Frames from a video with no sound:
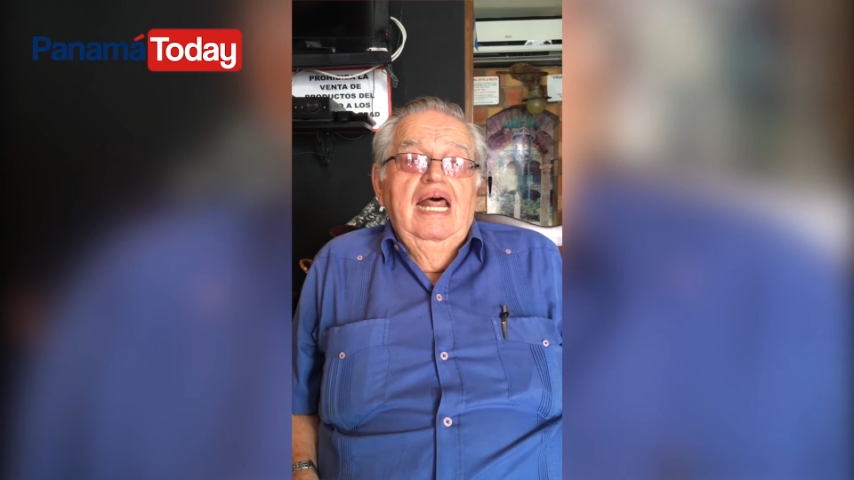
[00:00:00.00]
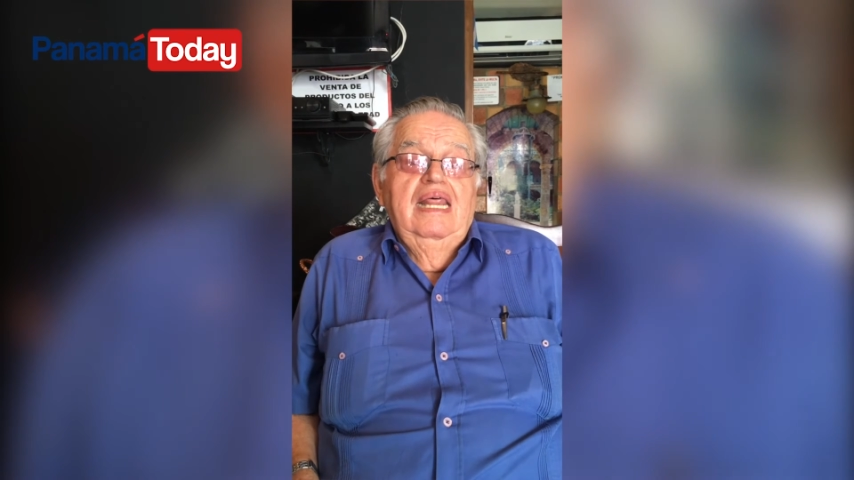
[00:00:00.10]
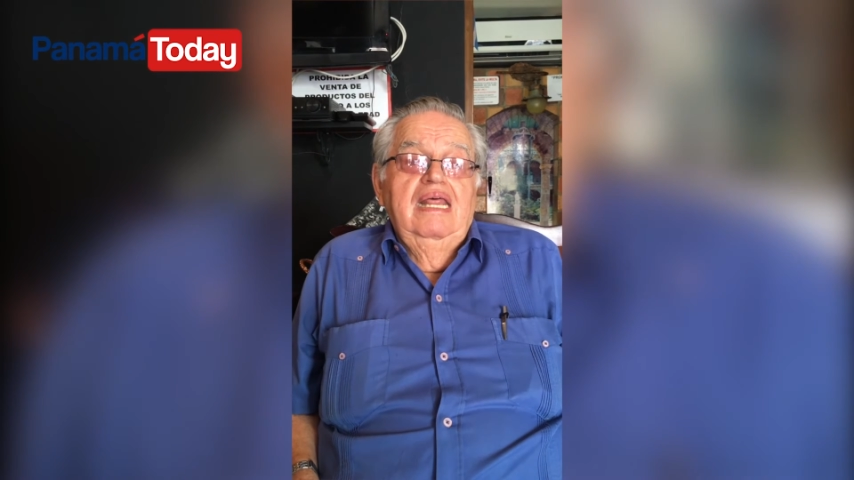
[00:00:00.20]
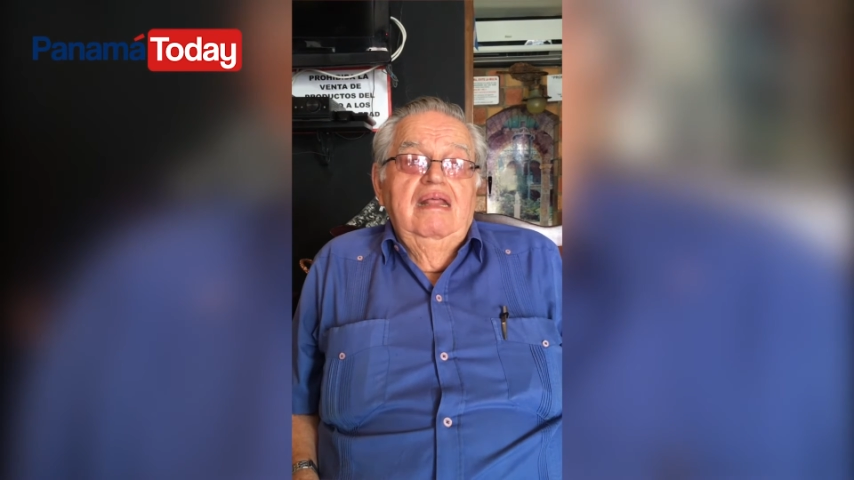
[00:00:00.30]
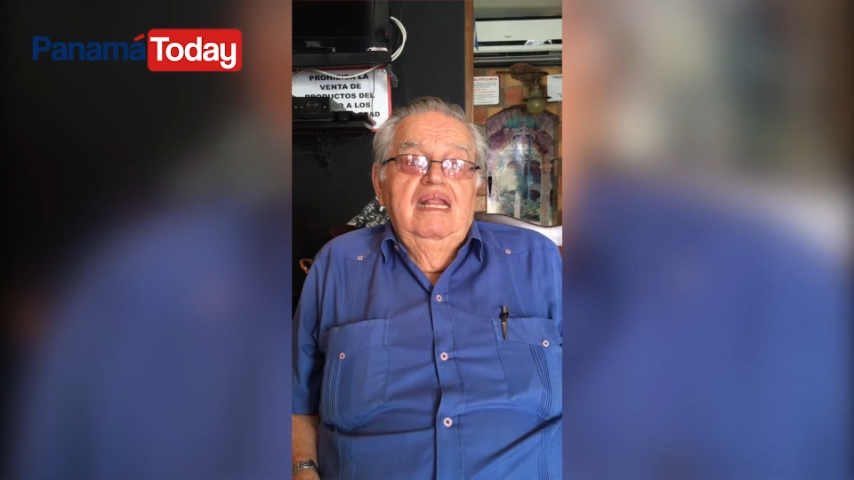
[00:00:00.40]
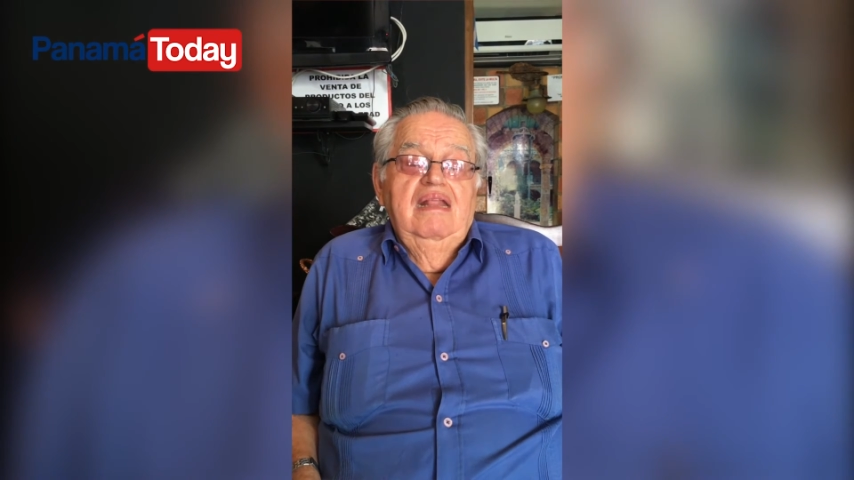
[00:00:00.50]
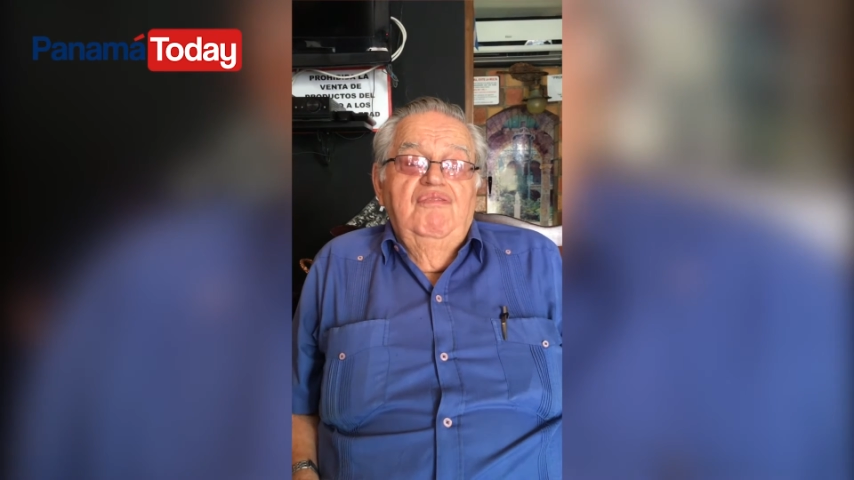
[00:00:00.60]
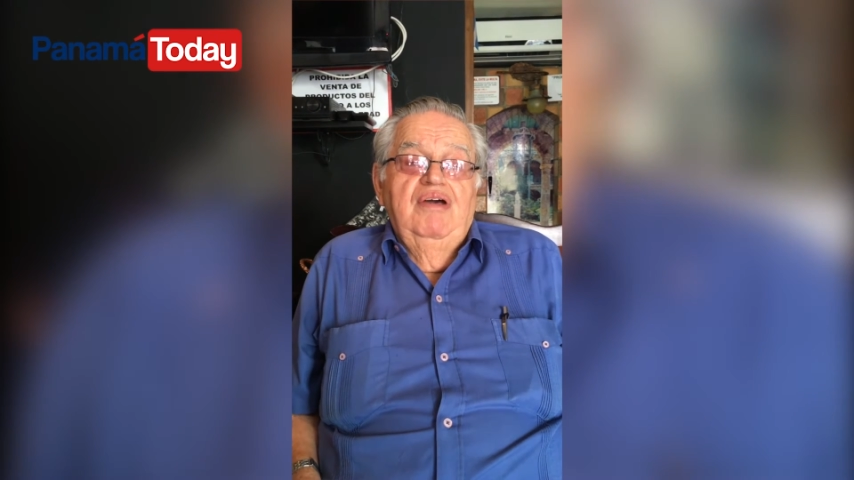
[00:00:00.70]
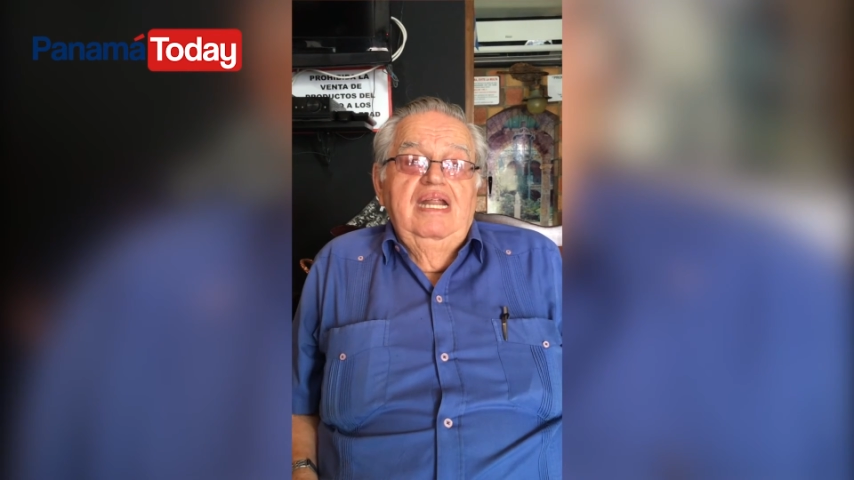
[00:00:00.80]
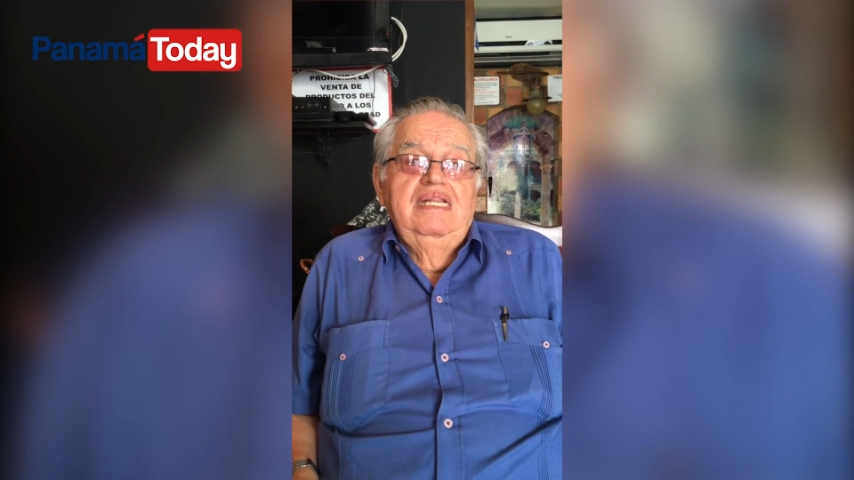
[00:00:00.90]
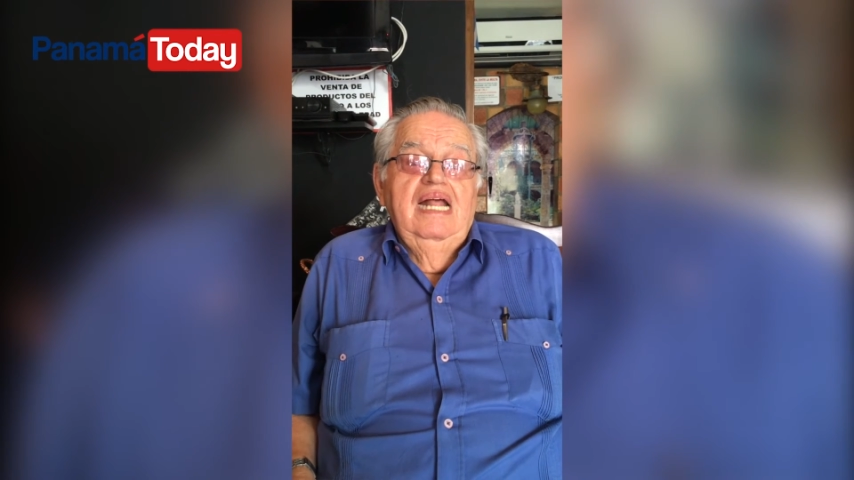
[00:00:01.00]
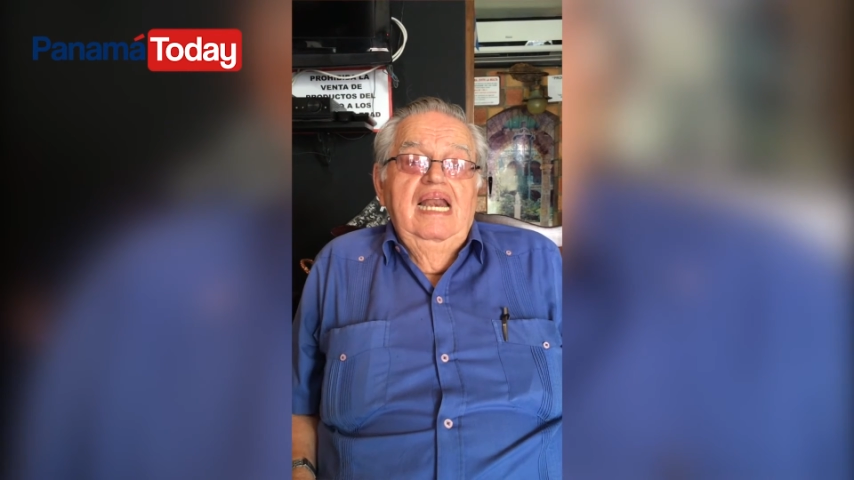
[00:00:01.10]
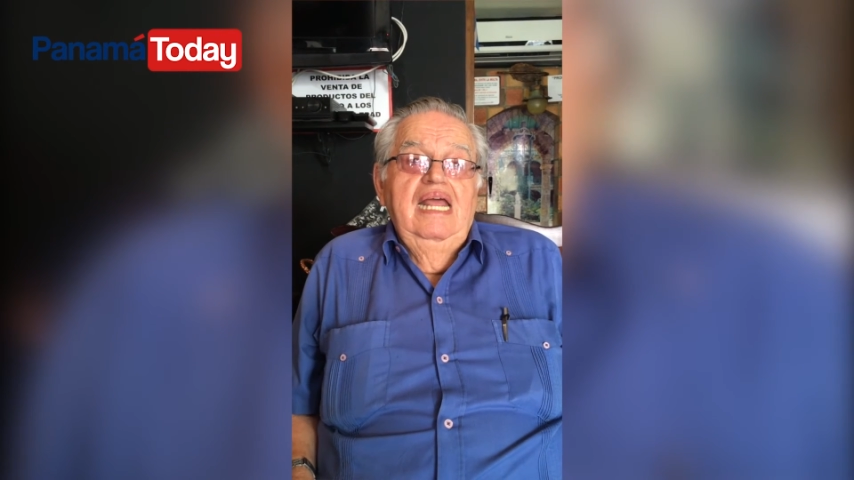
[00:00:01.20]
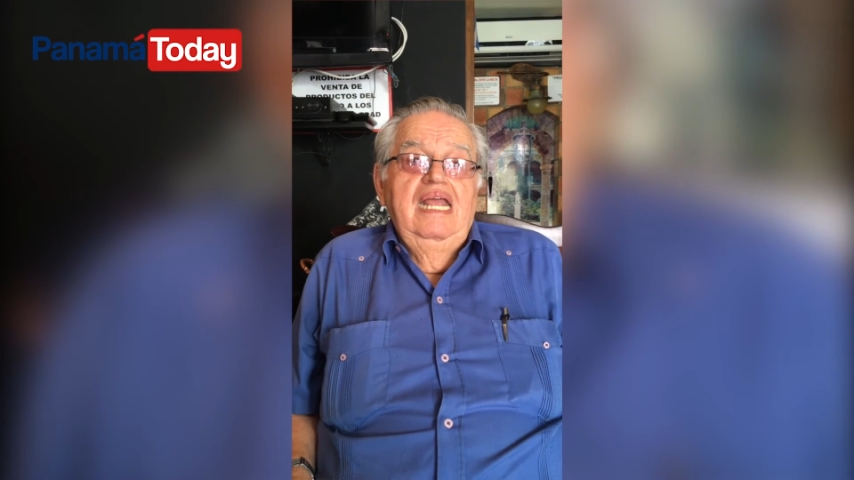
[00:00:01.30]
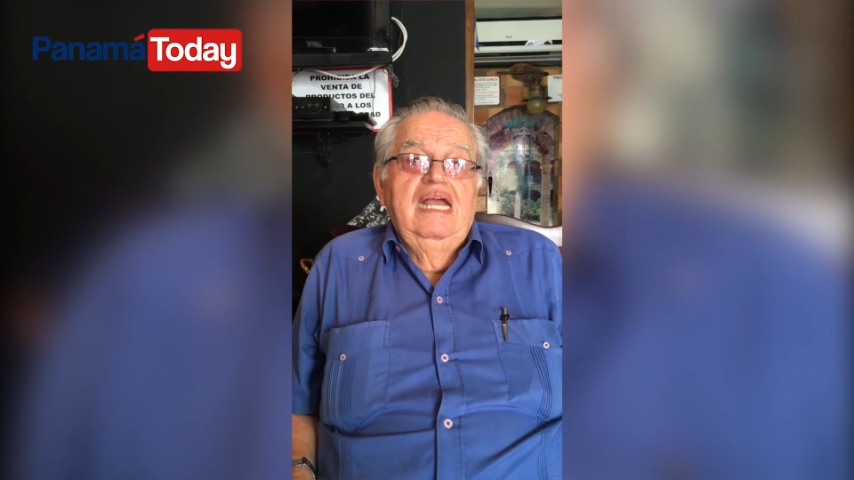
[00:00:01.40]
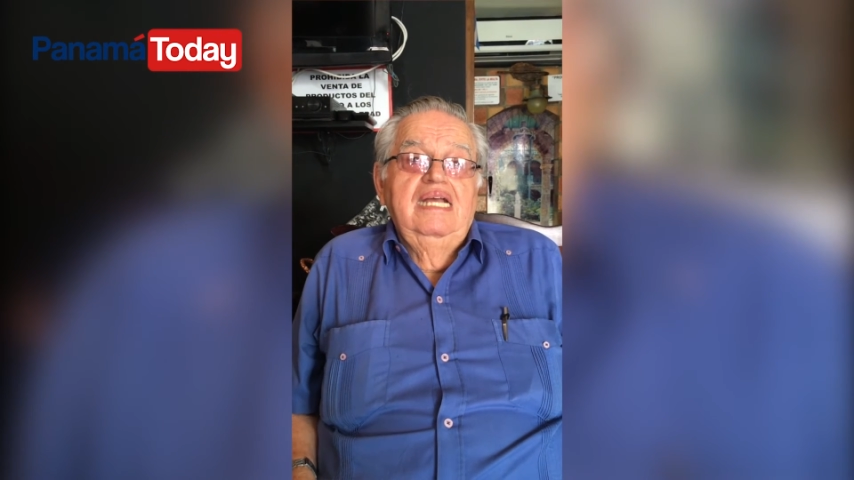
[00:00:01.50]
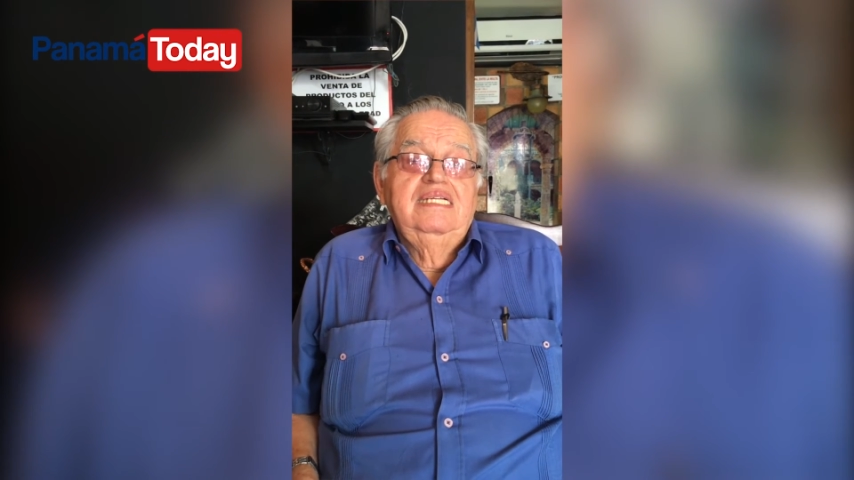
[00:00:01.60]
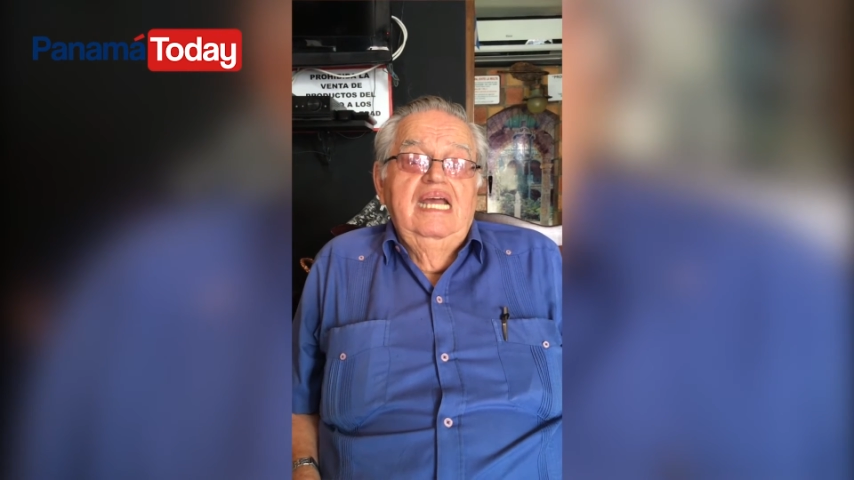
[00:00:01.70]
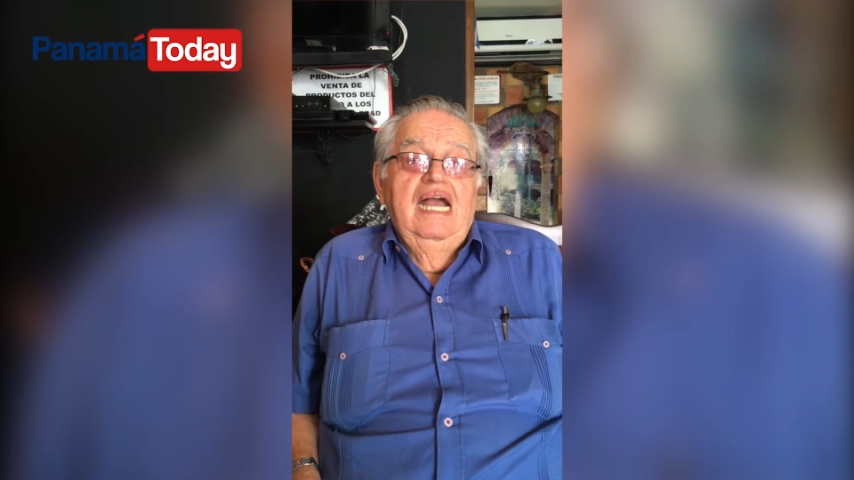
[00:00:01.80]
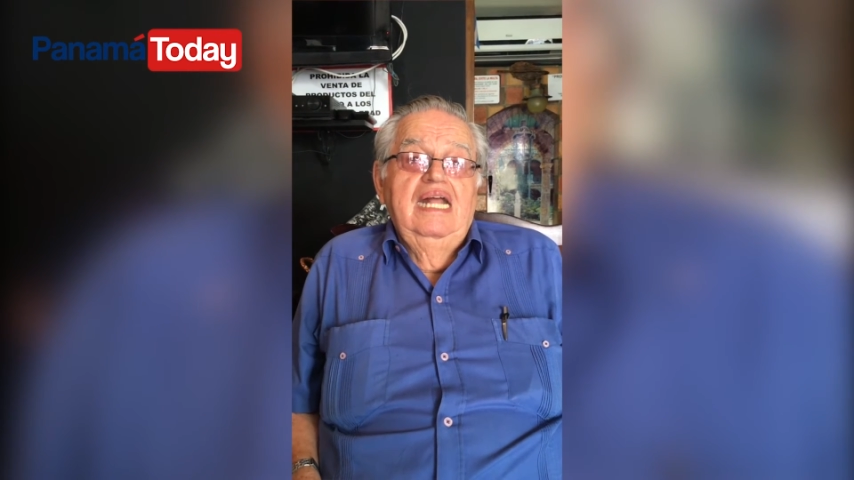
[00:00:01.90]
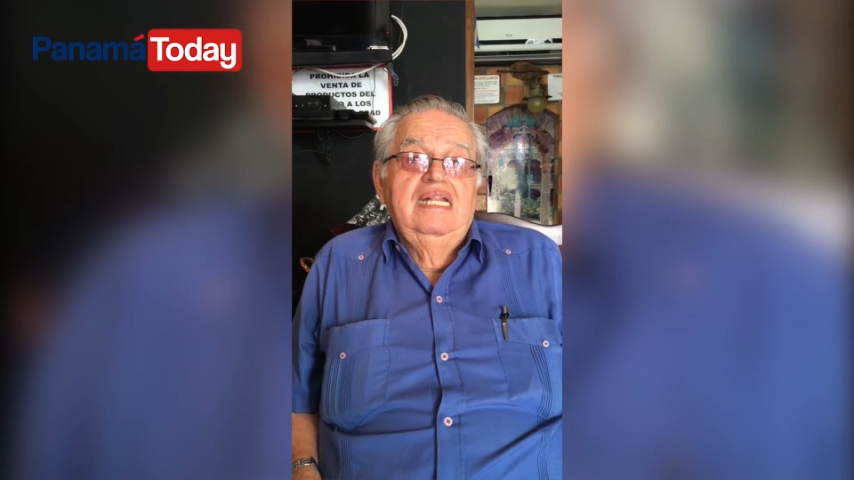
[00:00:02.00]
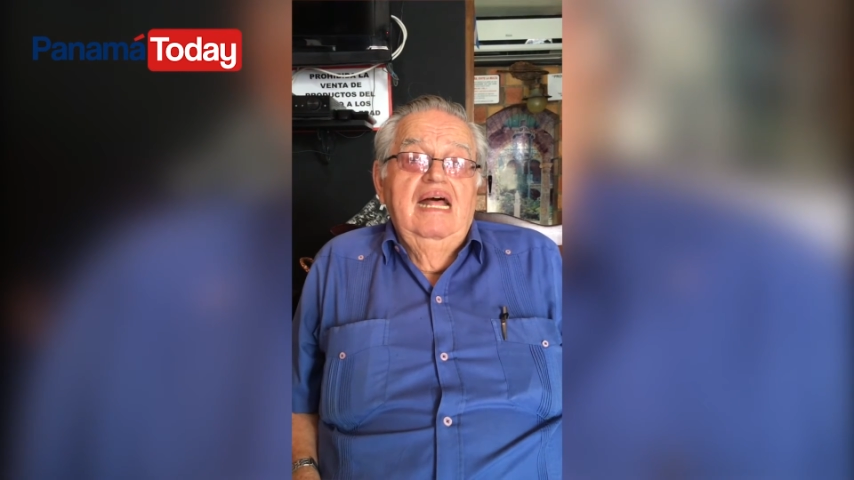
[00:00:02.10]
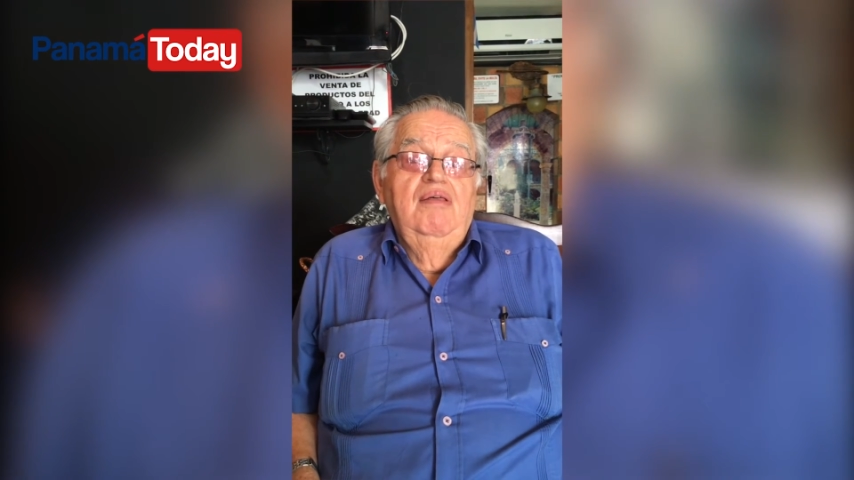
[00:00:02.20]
old establishment of relations,